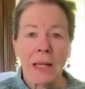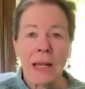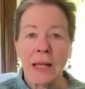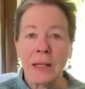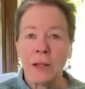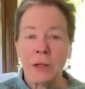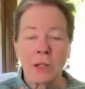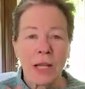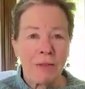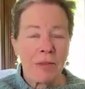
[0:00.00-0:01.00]
And
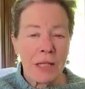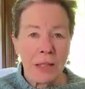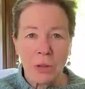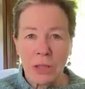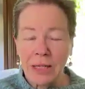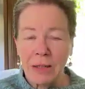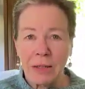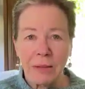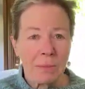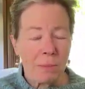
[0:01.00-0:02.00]
those life themes
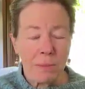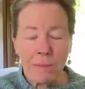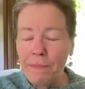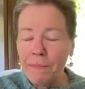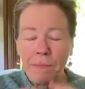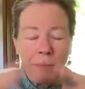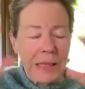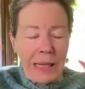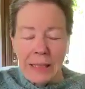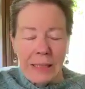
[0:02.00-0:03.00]
can
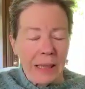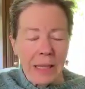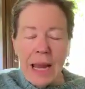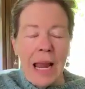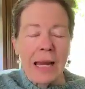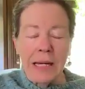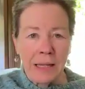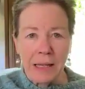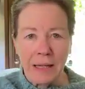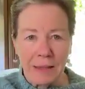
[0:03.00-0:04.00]
be
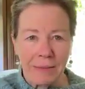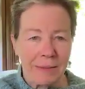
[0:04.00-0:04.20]
anything.